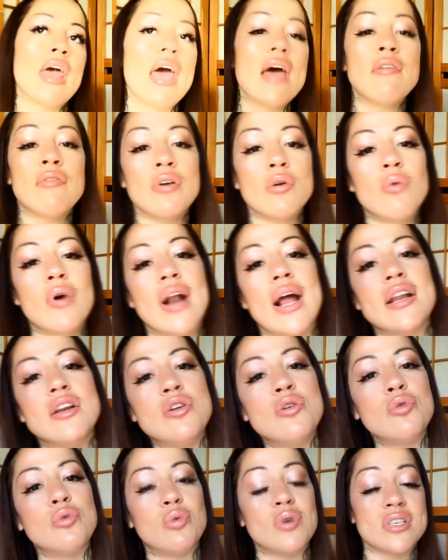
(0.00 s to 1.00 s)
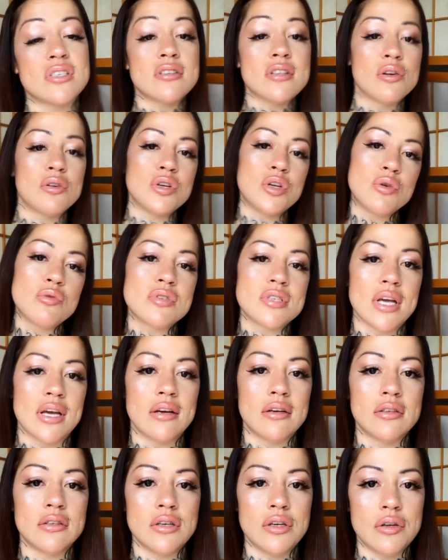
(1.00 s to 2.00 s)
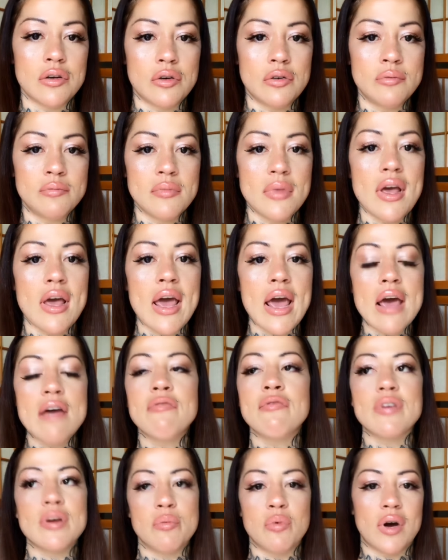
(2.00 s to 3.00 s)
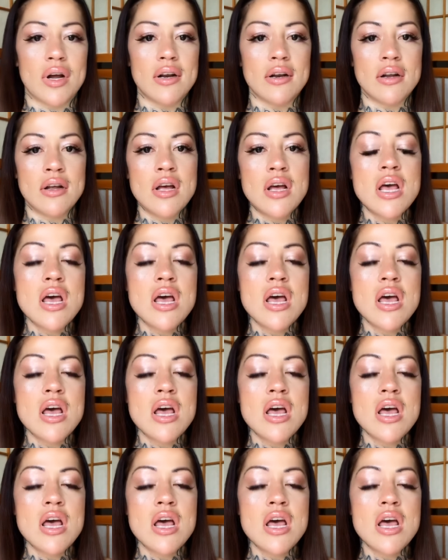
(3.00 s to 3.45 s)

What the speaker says: everyone I knew was still using, you know, everyone.